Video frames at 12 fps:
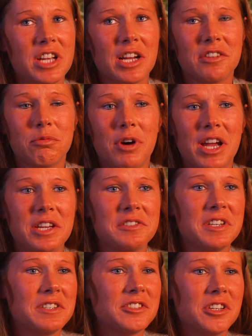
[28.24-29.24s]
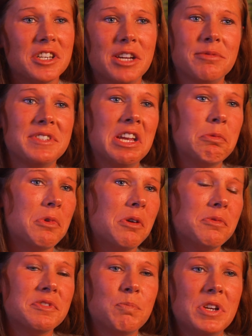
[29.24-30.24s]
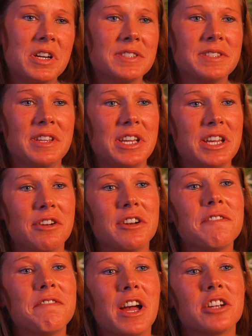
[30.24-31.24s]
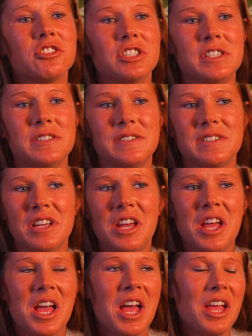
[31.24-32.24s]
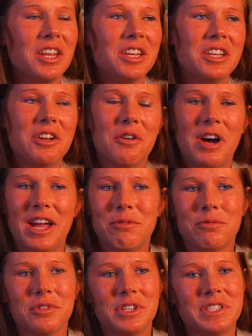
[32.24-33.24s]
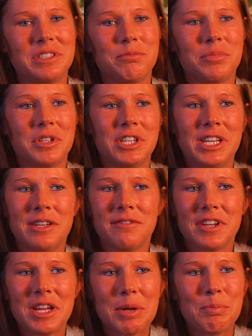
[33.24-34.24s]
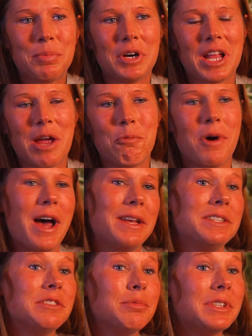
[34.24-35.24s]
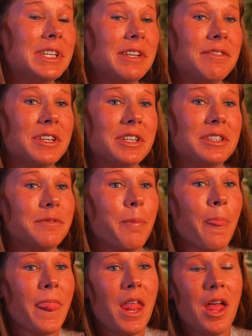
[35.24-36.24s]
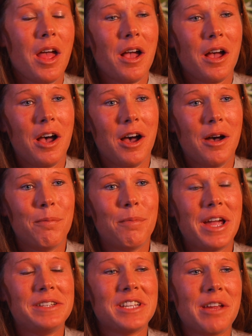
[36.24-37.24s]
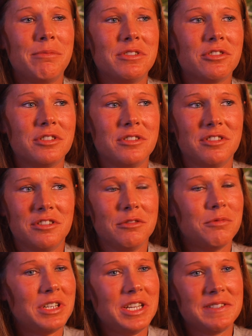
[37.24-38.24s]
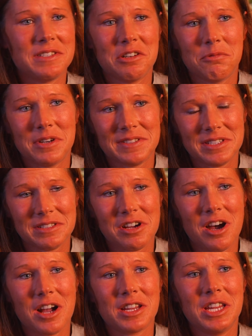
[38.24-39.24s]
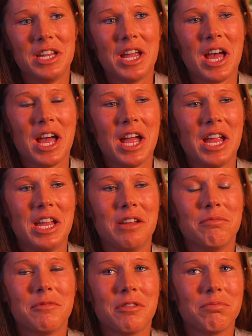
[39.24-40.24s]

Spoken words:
checked twice. They still kept saying, well, it was because of the ear infections. You know, I really didn't believe it, but I wanted to believe it. By the time he turned 2, when he still wasn't talking, I